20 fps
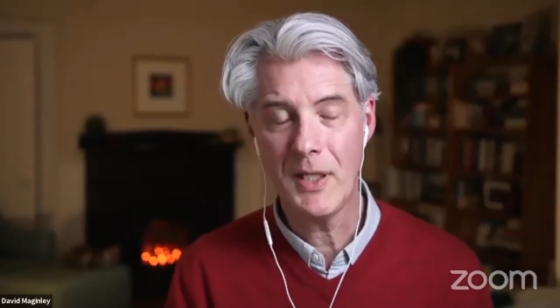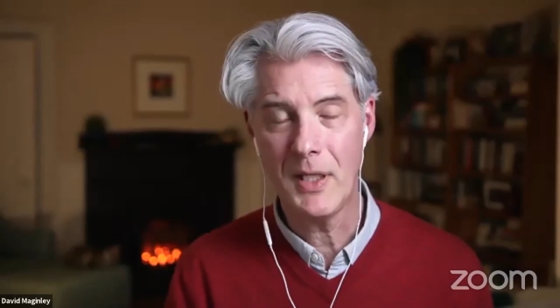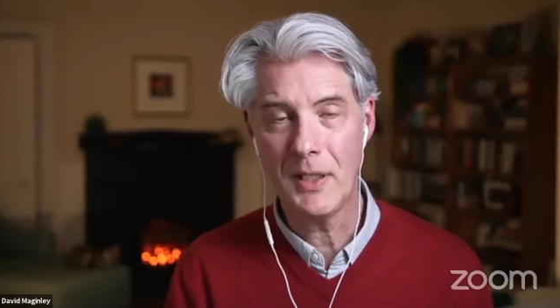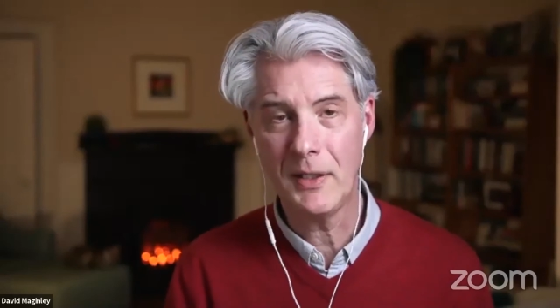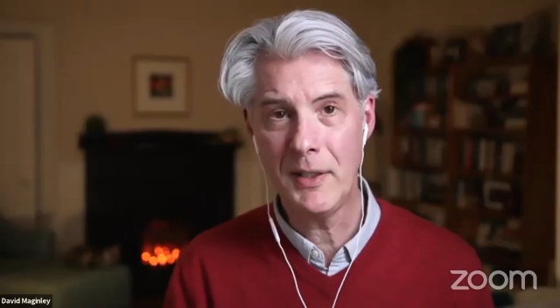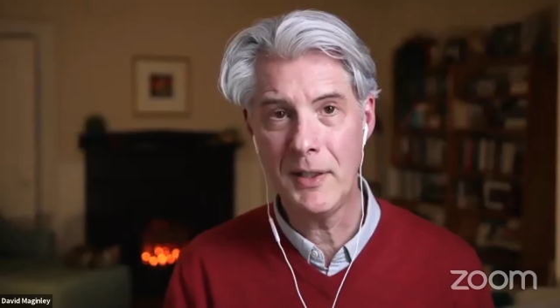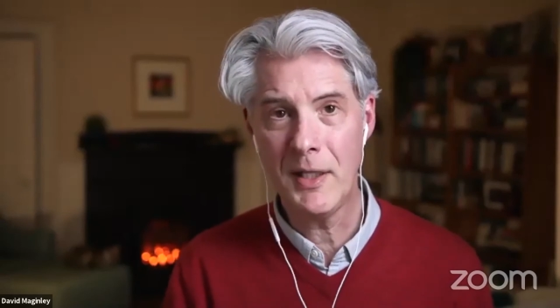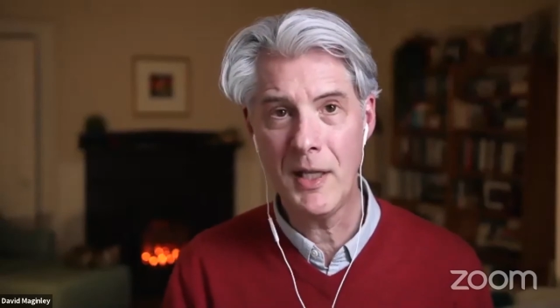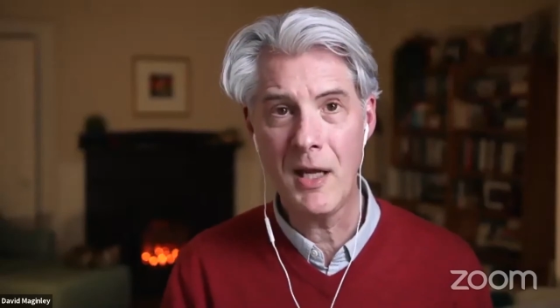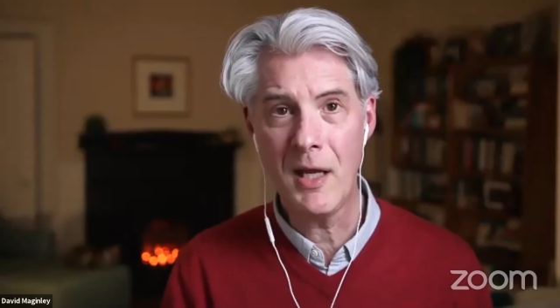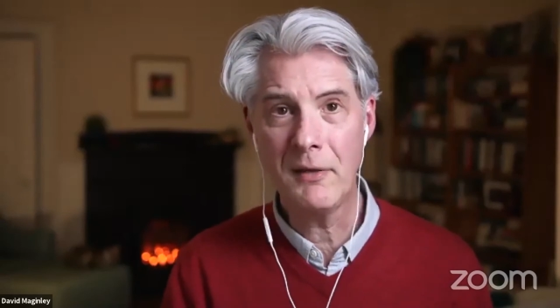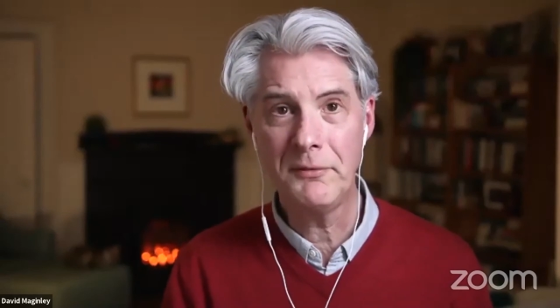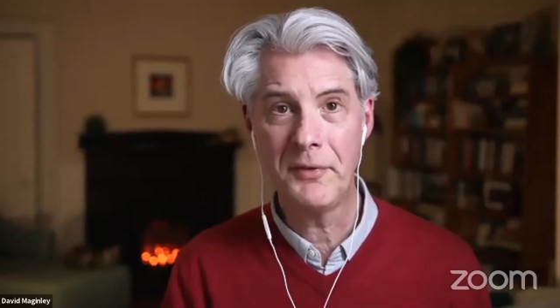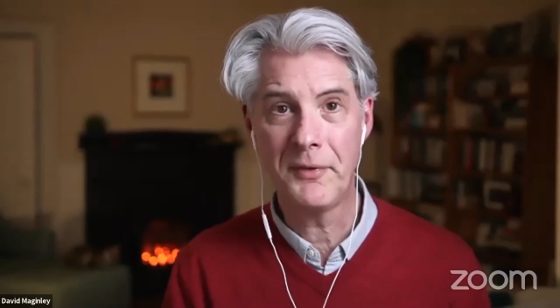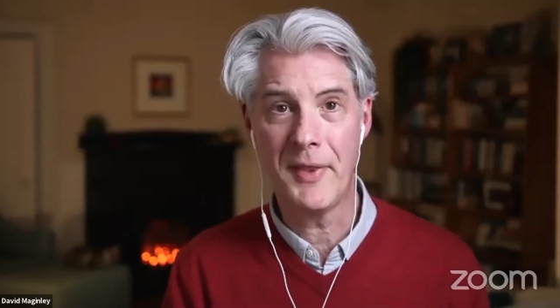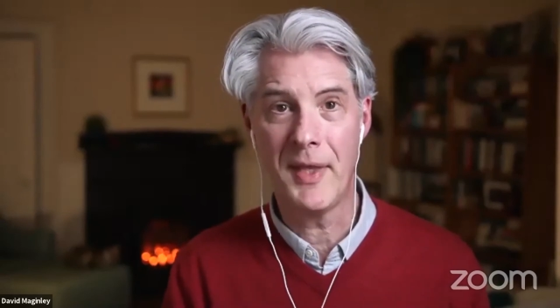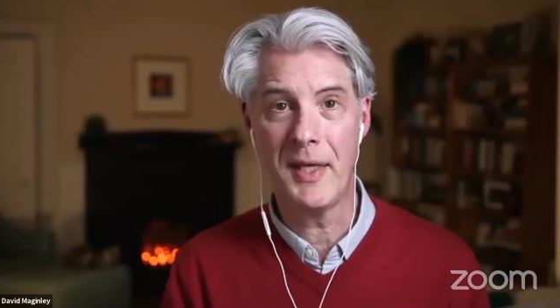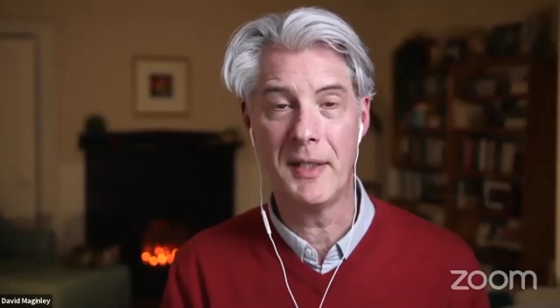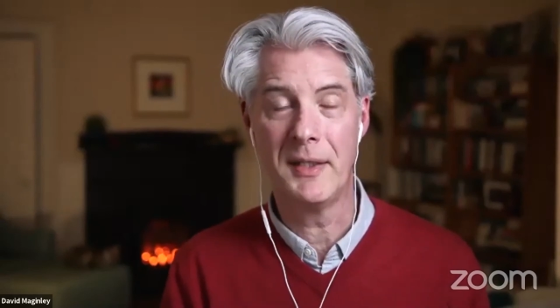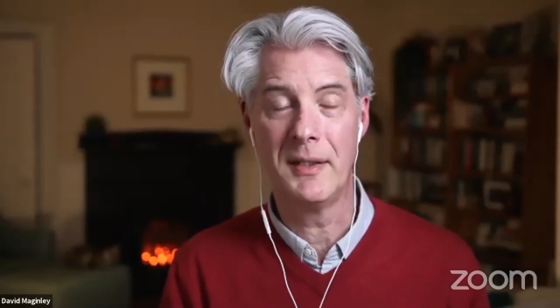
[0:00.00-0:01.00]
Love,
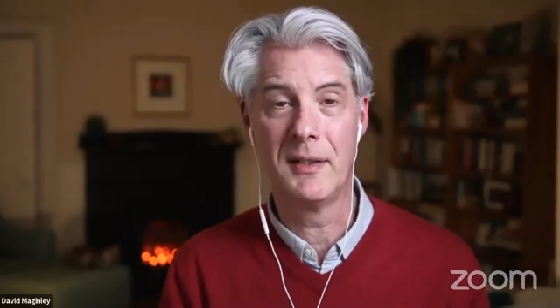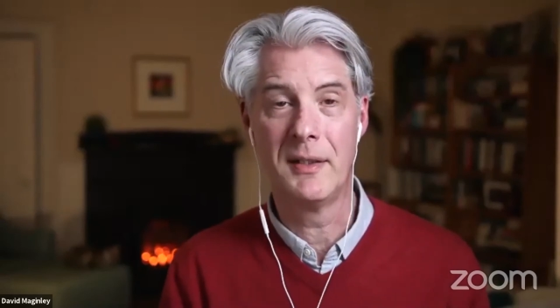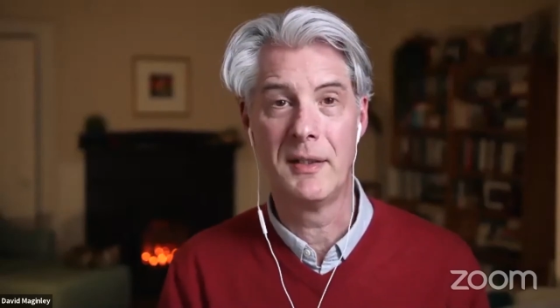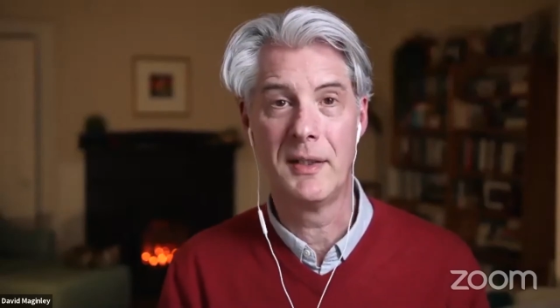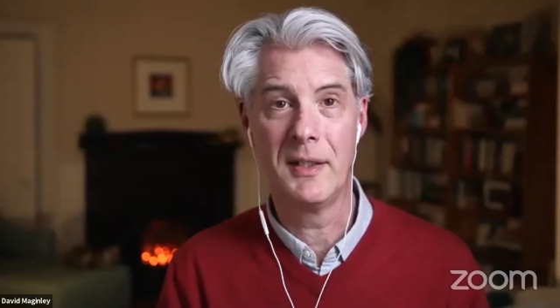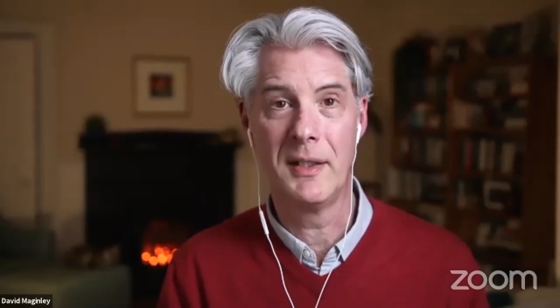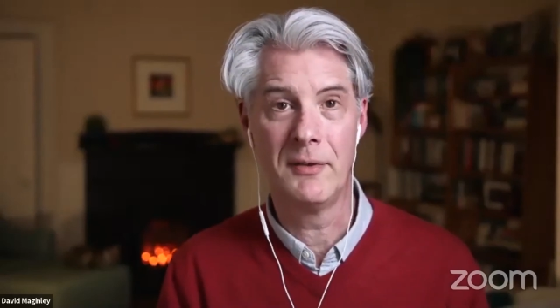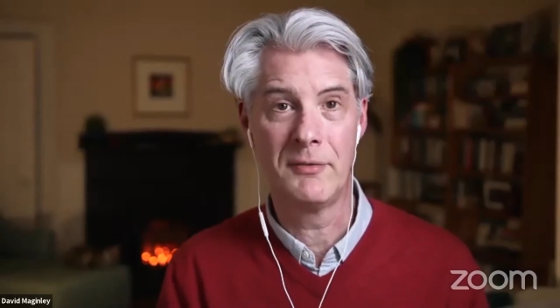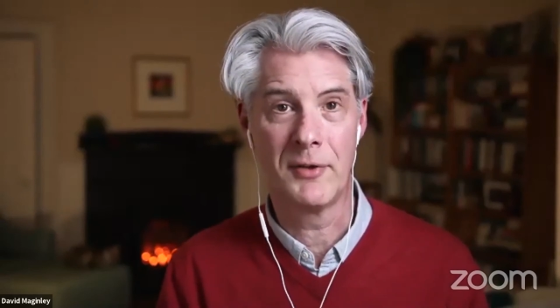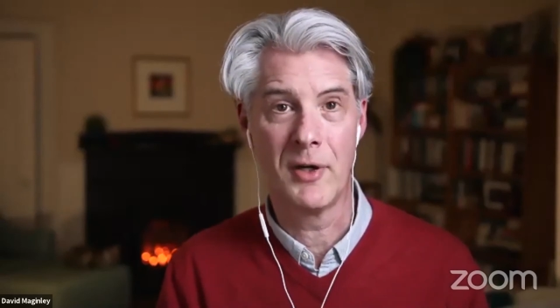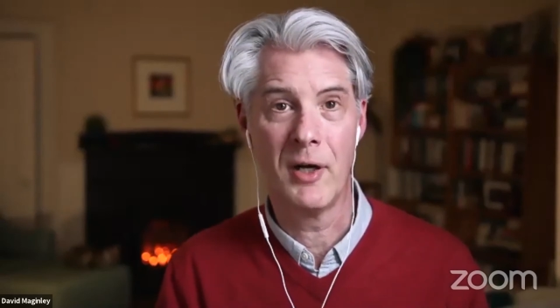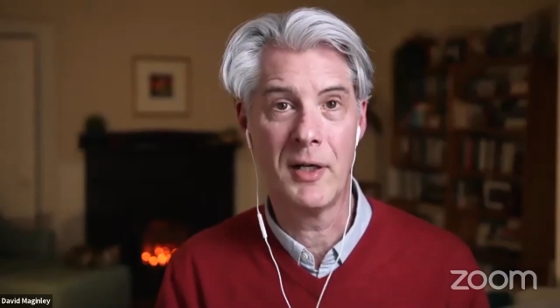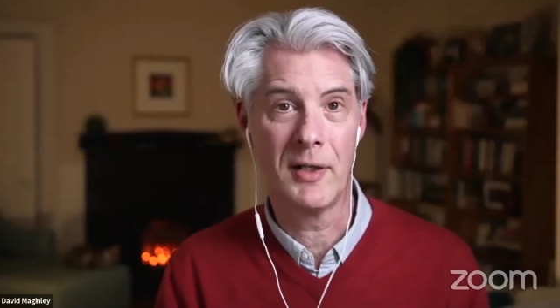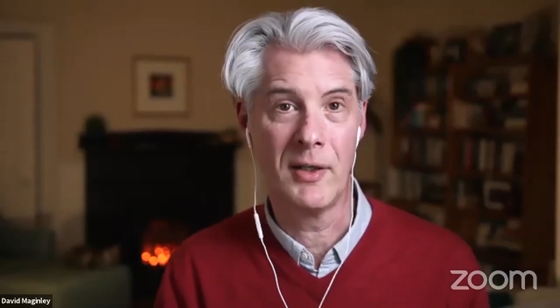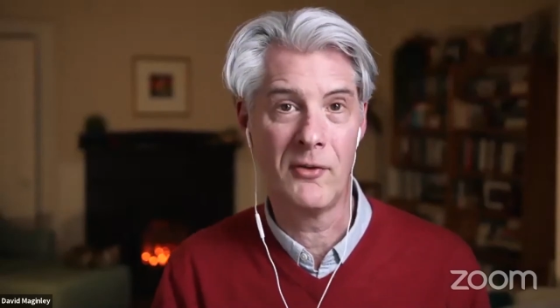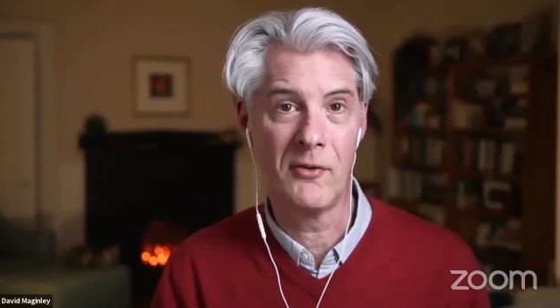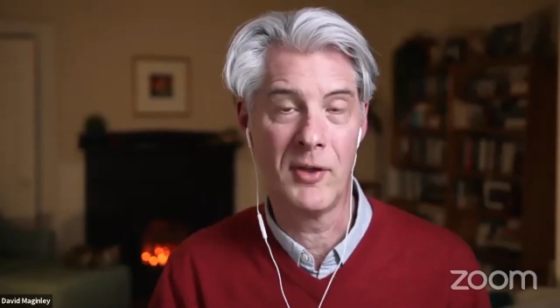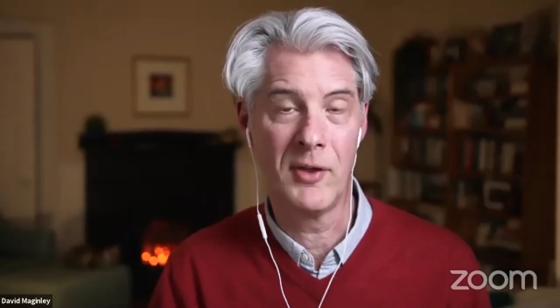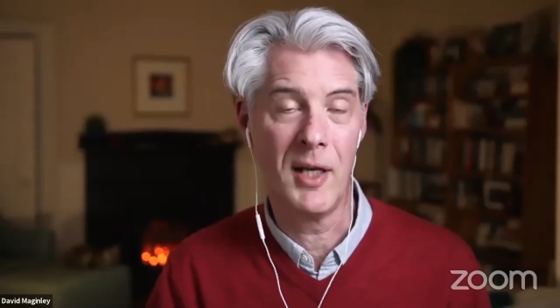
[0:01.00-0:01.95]
then, if God is